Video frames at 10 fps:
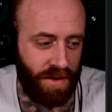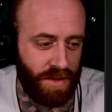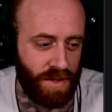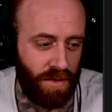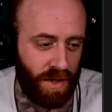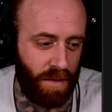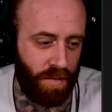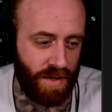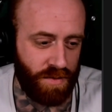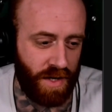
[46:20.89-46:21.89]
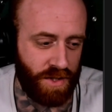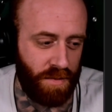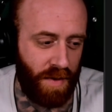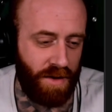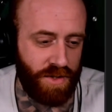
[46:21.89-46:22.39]
also look up resurrection
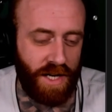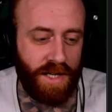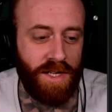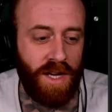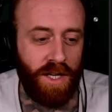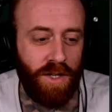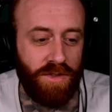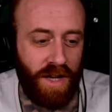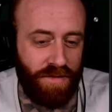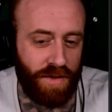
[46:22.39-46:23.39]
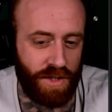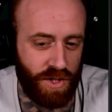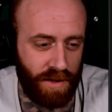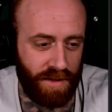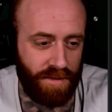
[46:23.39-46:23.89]
apologetics. You definitely
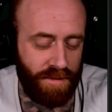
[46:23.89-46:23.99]
should.